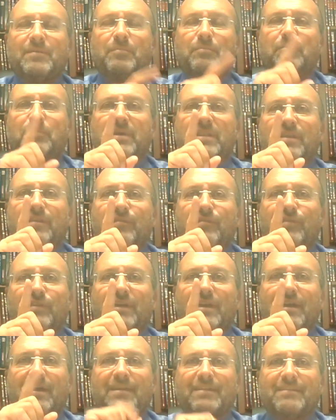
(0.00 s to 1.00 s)
But he
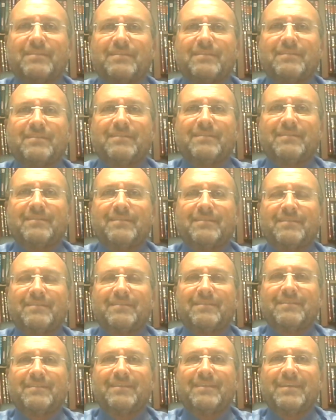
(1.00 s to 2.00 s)
forgot
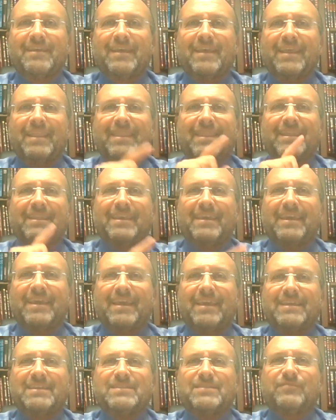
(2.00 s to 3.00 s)
that he
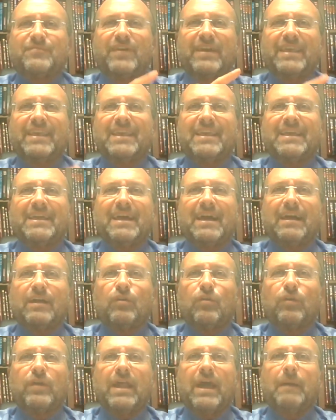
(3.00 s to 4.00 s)
is Vayikach
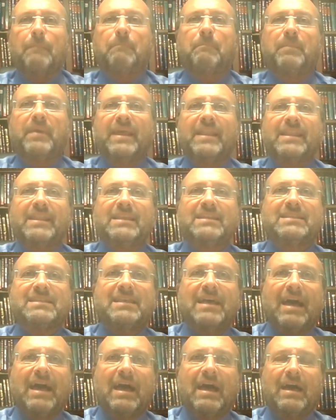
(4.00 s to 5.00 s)
Korach ben
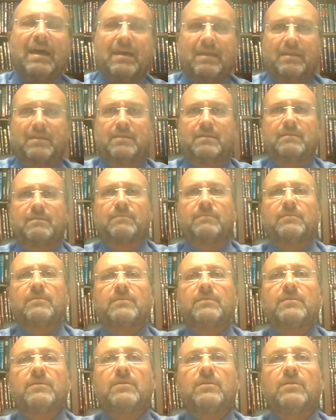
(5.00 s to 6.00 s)
Yitzhar.
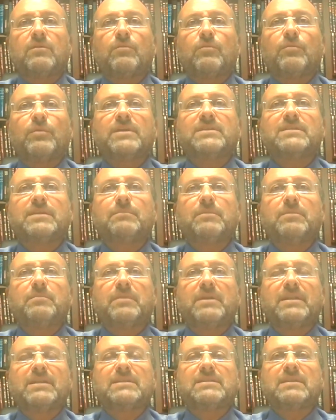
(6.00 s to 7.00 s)
What does that mean,
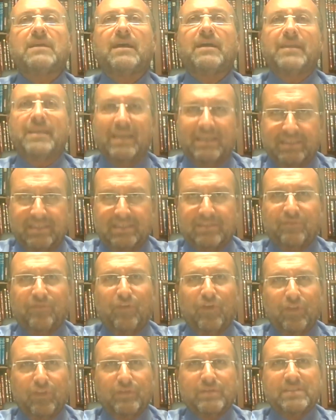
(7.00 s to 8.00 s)
ben Yitzhar? Yes, his
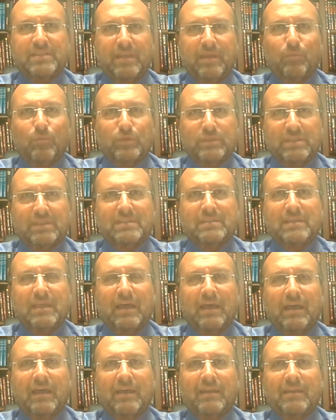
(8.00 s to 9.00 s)
father's name was
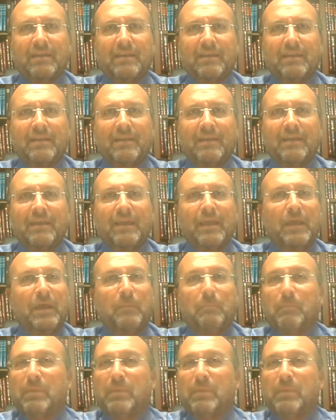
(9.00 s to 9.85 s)
Yitzhar.